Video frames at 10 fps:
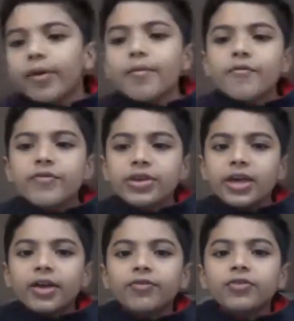We
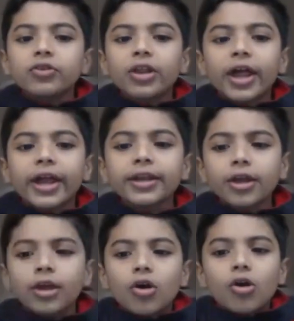have to write
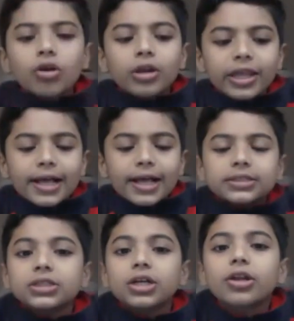only
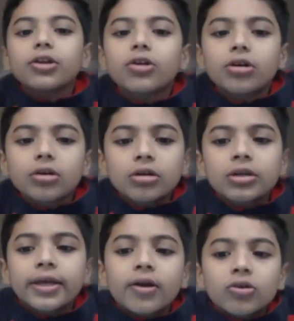answer, no?
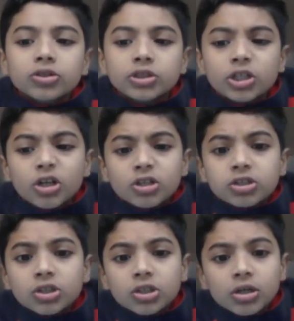Yeah, question
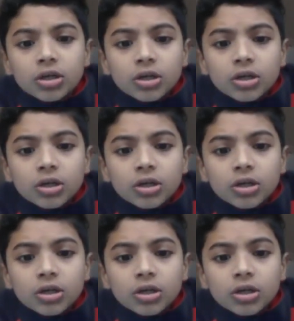also.